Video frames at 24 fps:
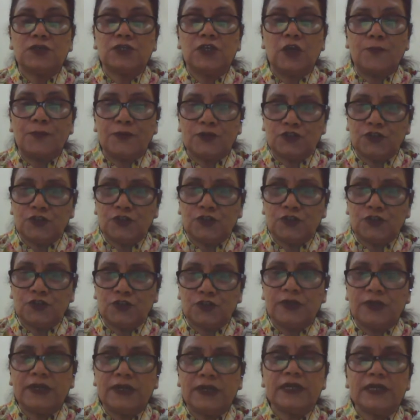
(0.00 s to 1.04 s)

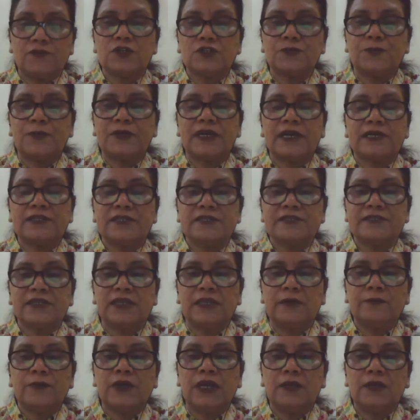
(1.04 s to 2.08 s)
opportunities of course, but at the
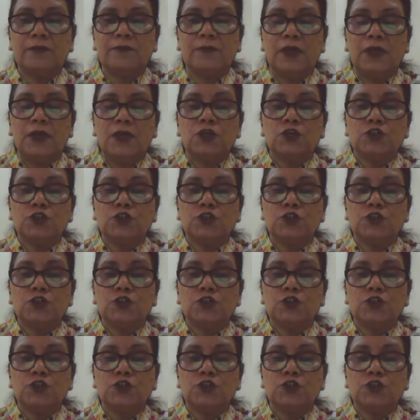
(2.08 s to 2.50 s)
same time,